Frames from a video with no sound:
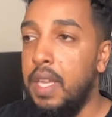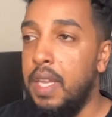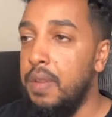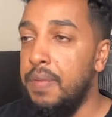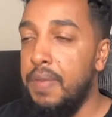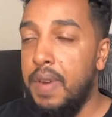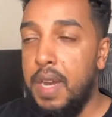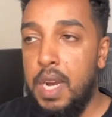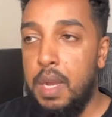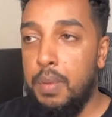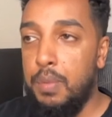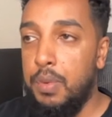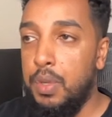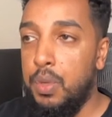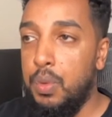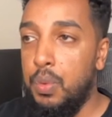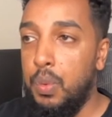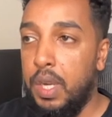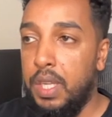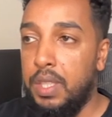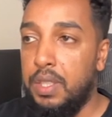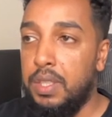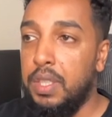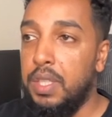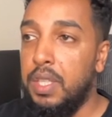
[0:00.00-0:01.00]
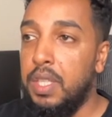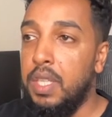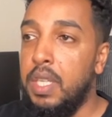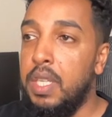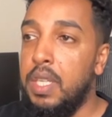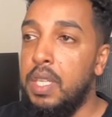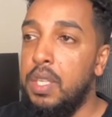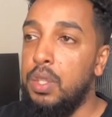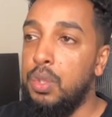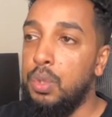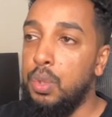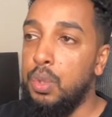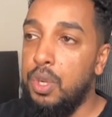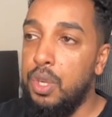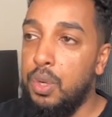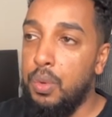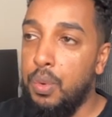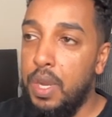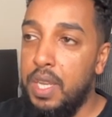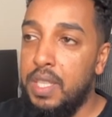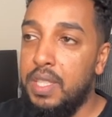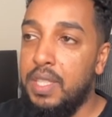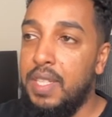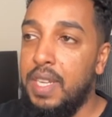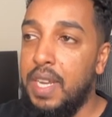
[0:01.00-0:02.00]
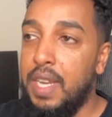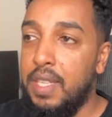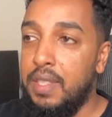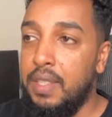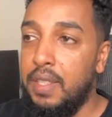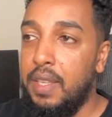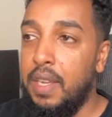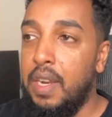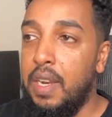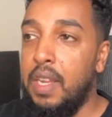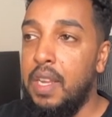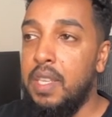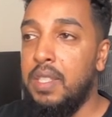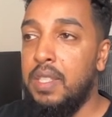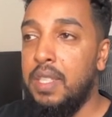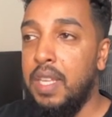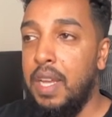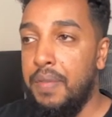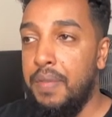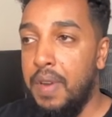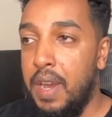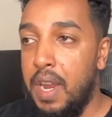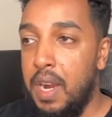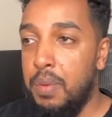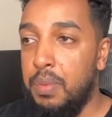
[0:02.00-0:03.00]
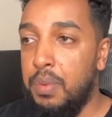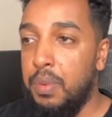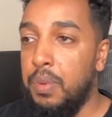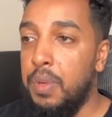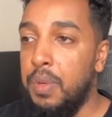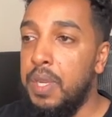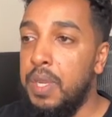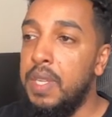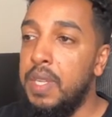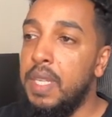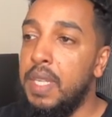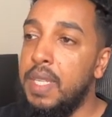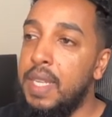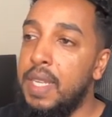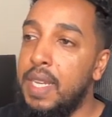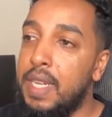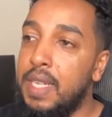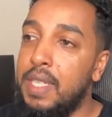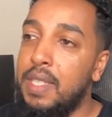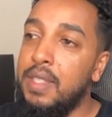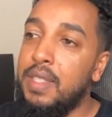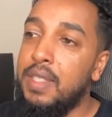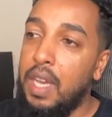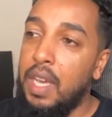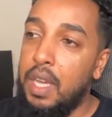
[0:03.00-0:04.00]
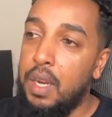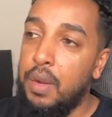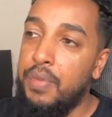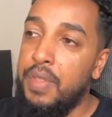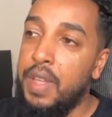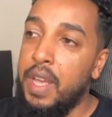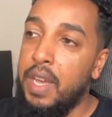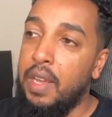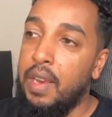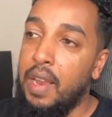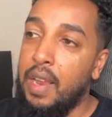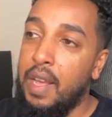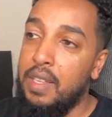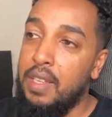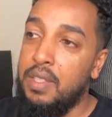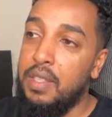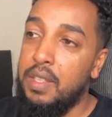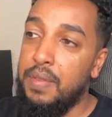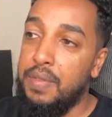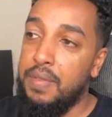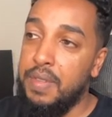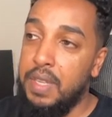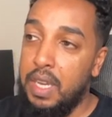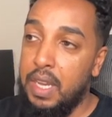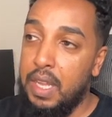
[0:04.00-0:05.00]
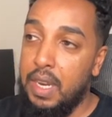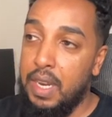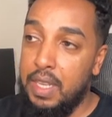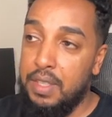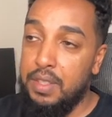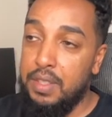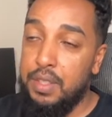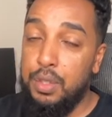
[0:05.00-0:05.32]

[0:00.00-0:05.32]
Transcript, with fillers: variable you want. So request.cls is a variable. Then inside of that class, if the class is